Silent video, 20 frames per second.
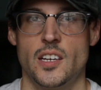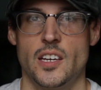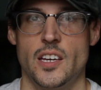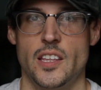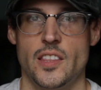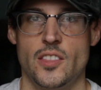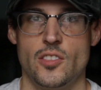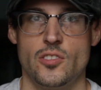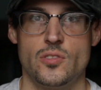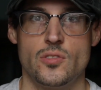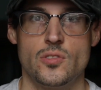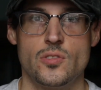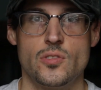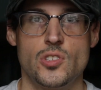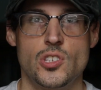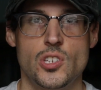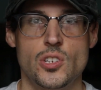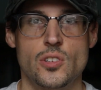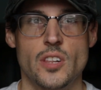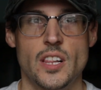And
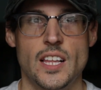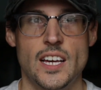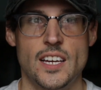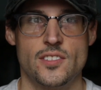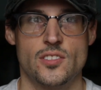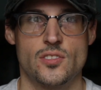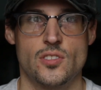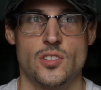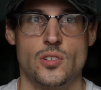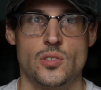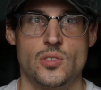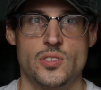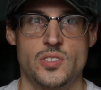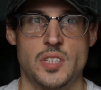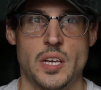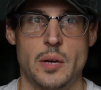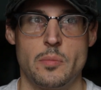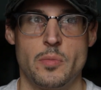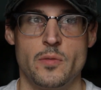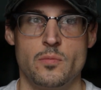utilize those
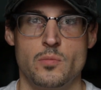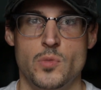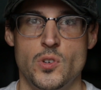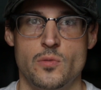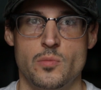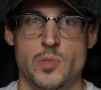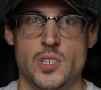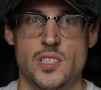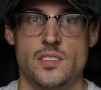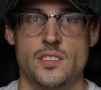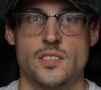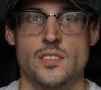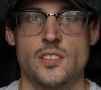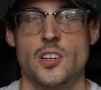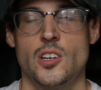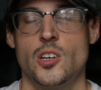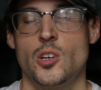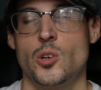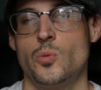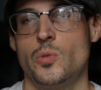type of movements.
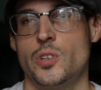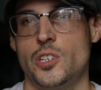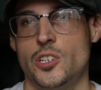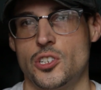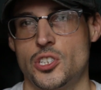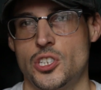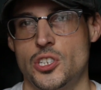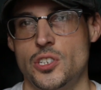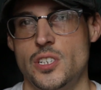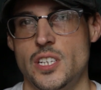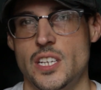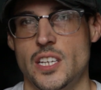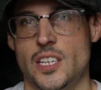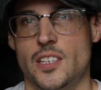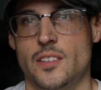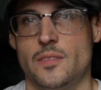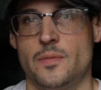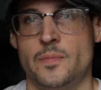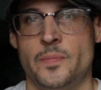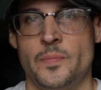When you're
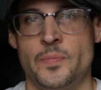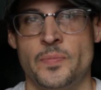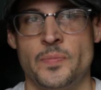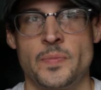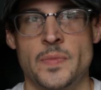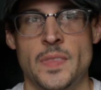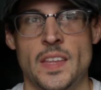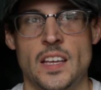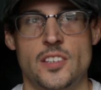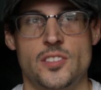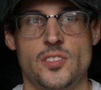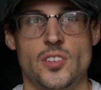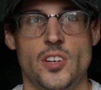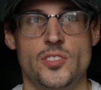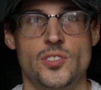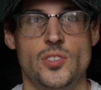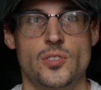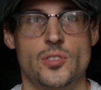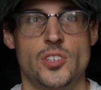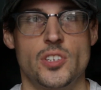shooting, it's
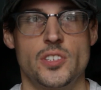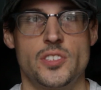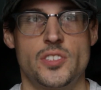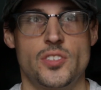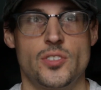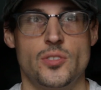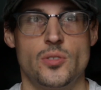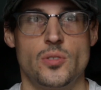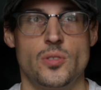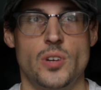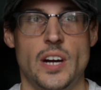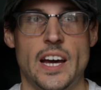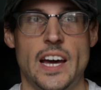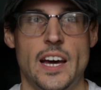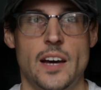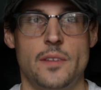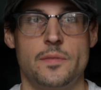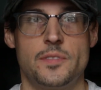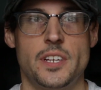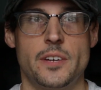also good to
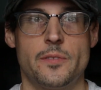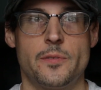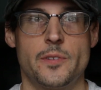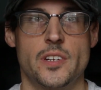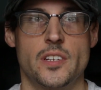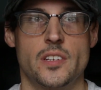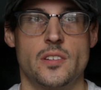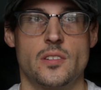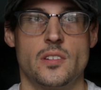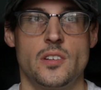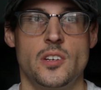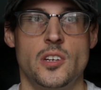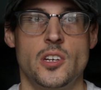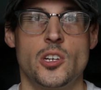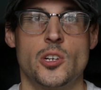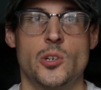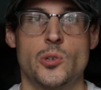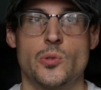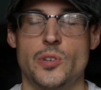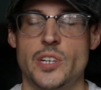have different
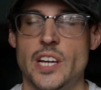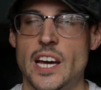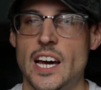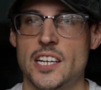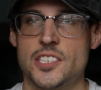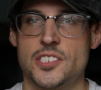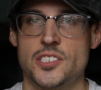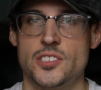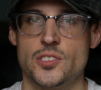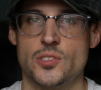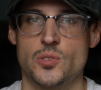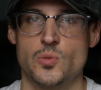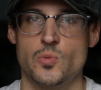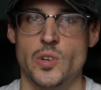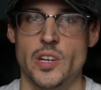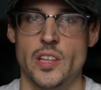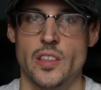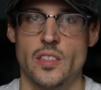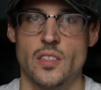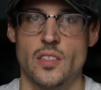reactions
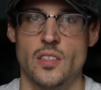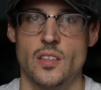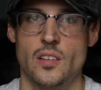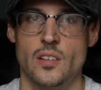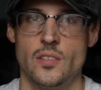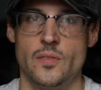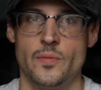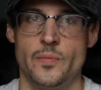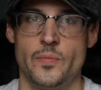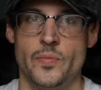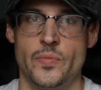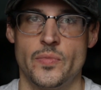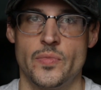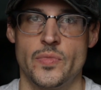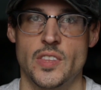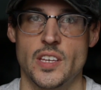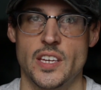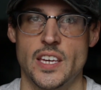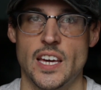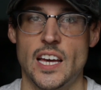with
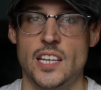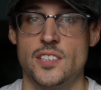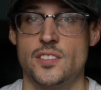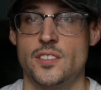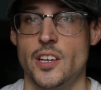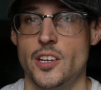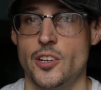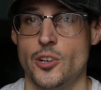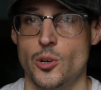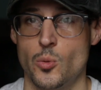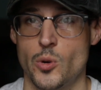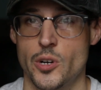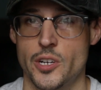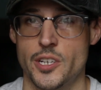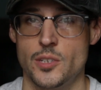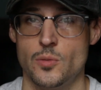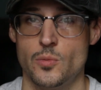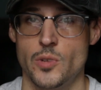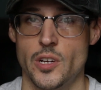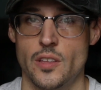the cast that you're
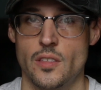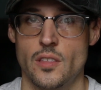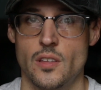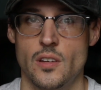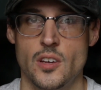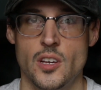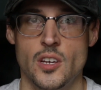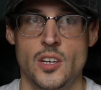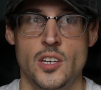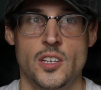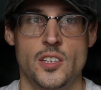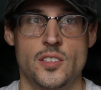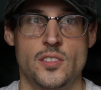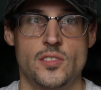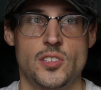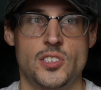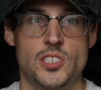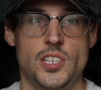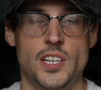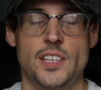working with,
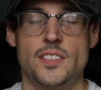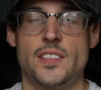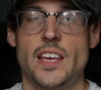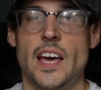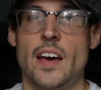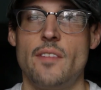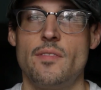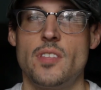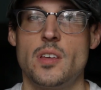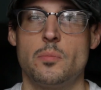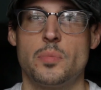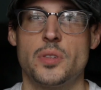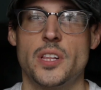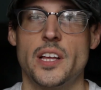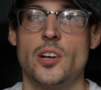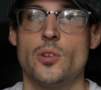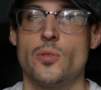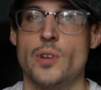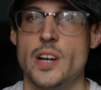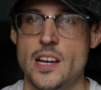such as have them
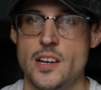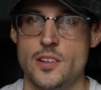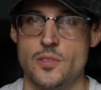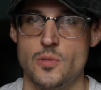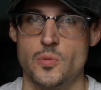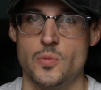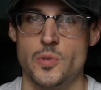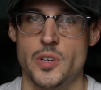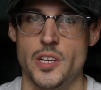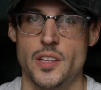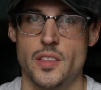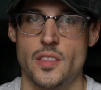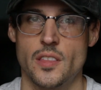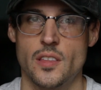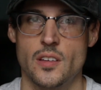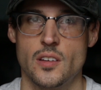play around with